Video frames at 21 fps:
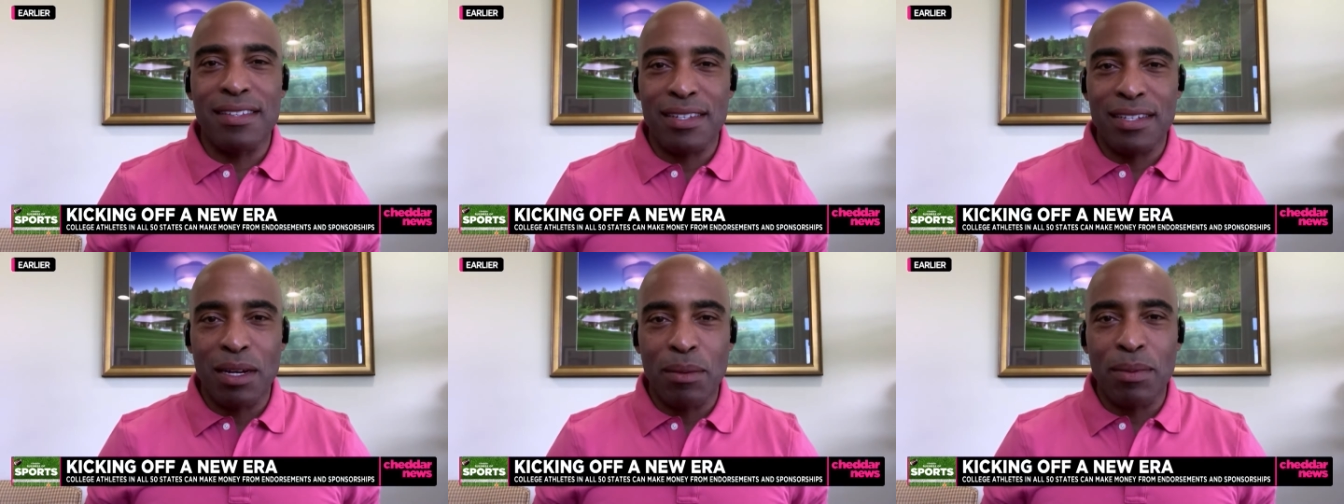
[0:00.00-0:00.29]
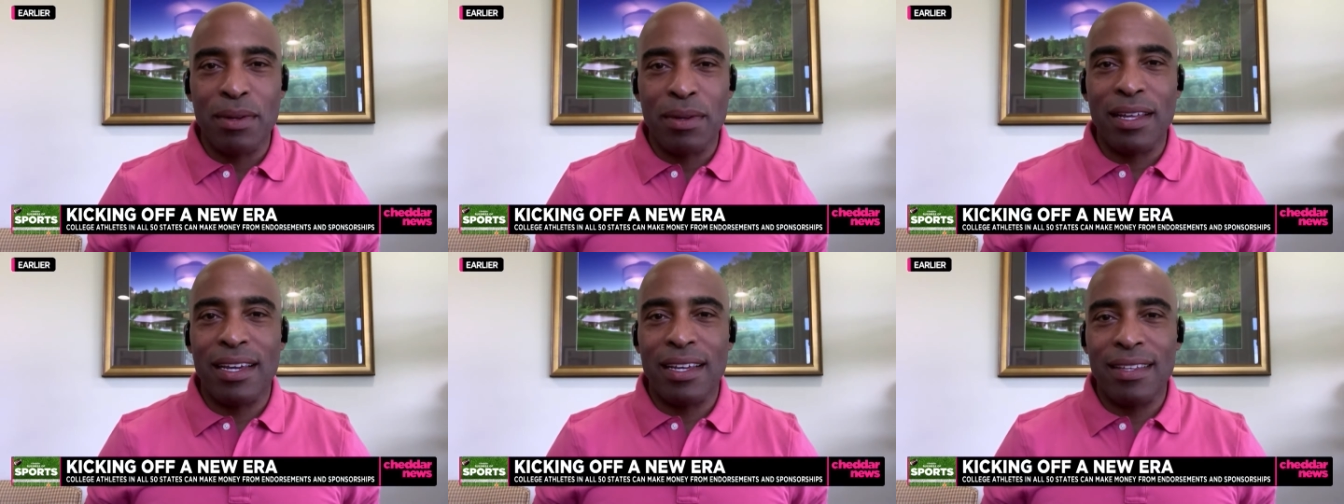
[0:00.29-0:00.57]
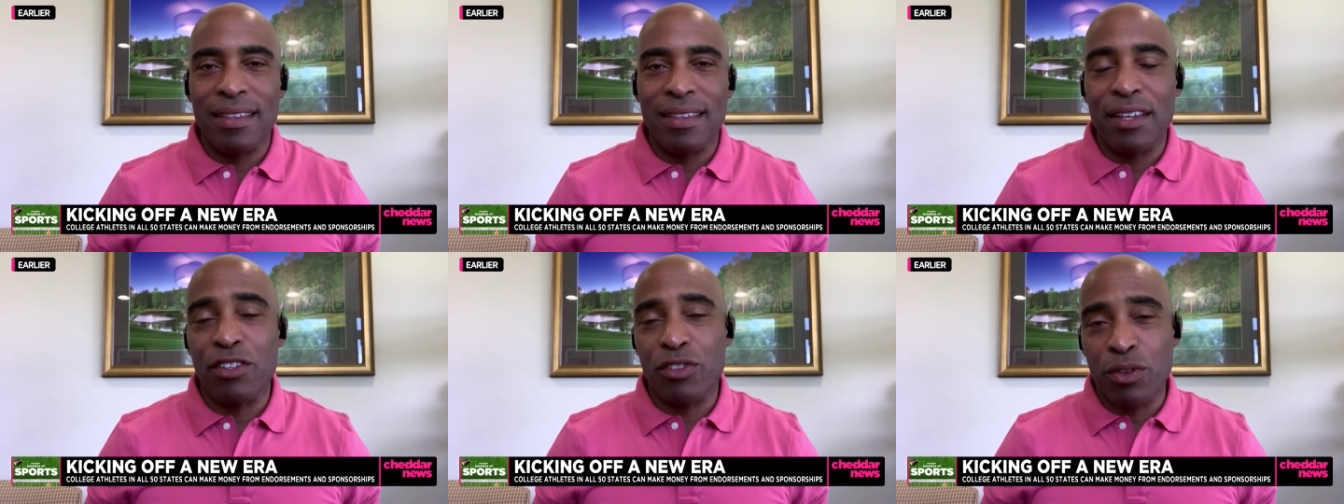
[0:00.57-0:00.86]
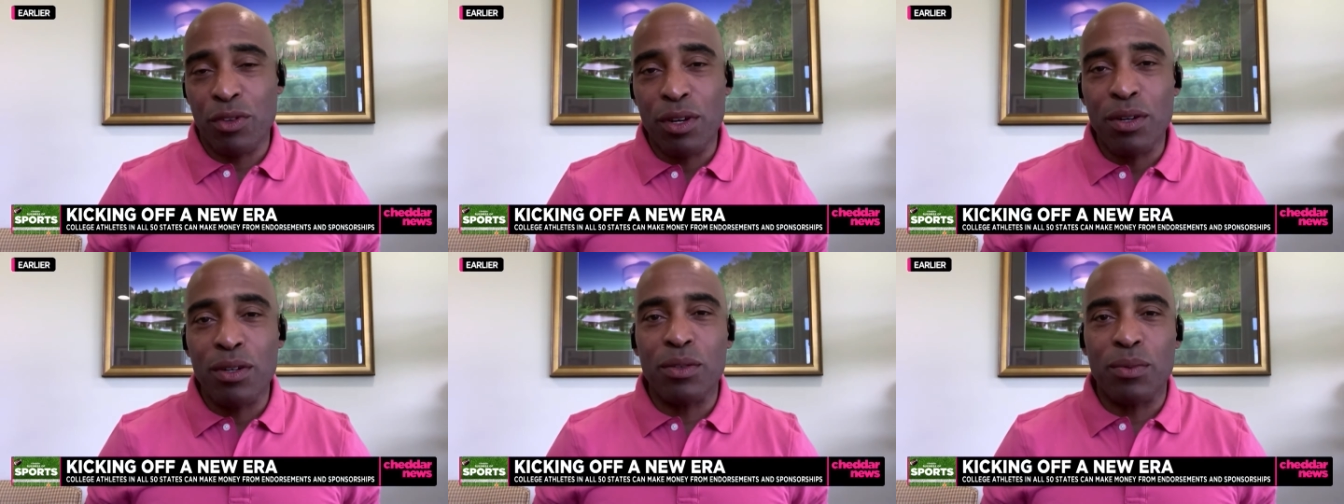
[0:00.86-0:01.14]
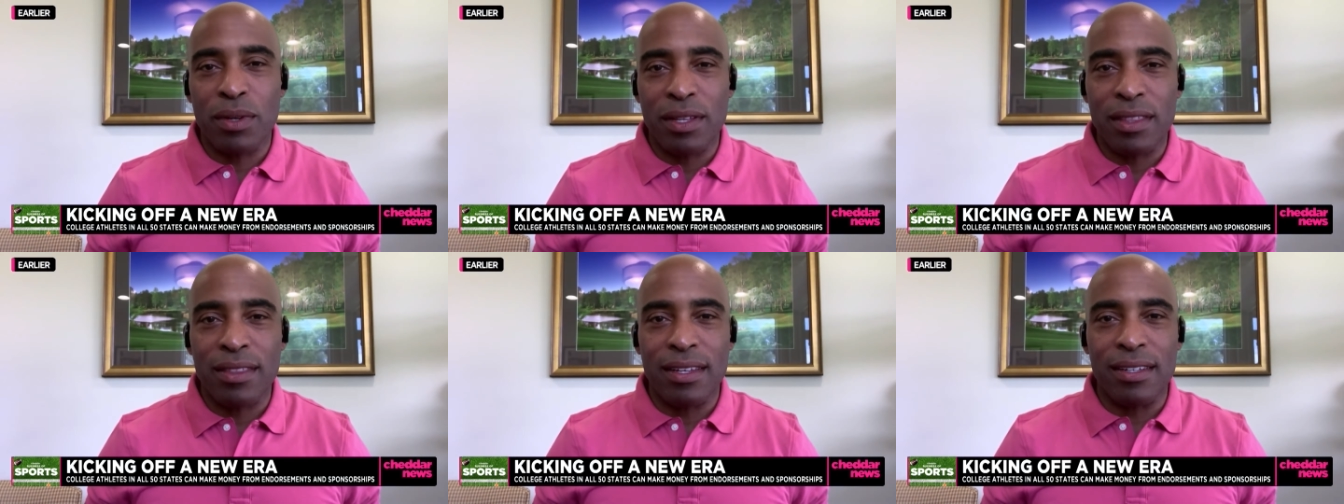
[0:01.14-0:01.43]
the NCAA they
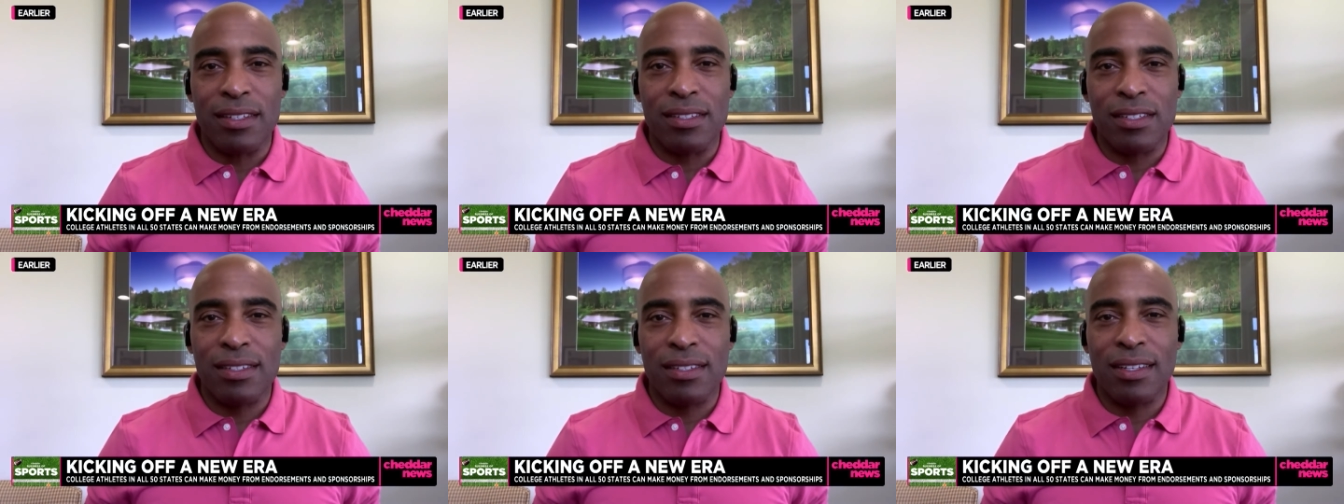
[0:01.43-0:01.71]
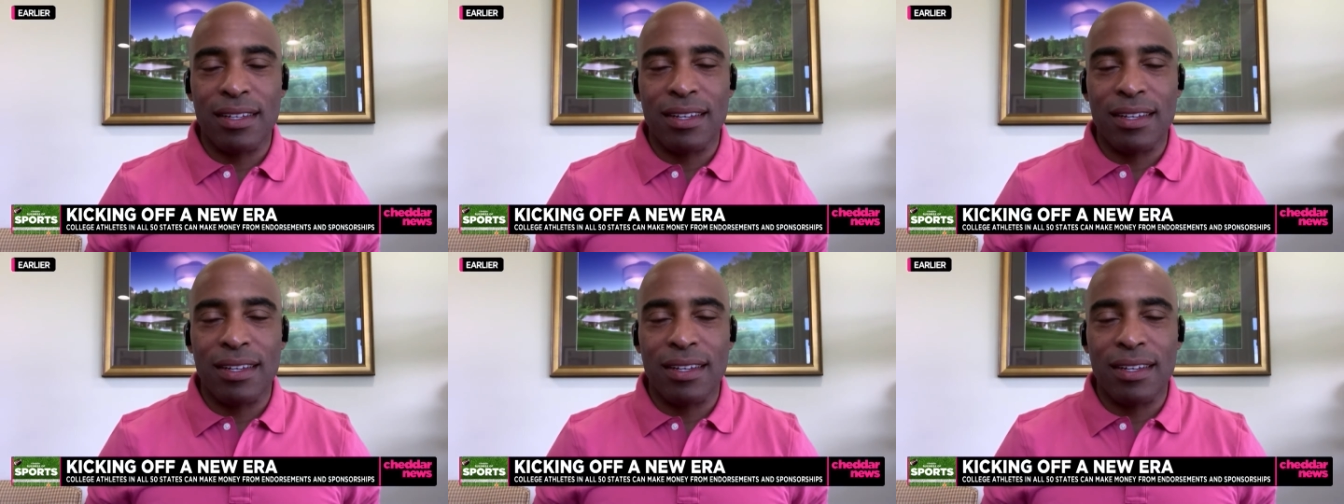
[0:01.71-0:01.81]
struggled with this.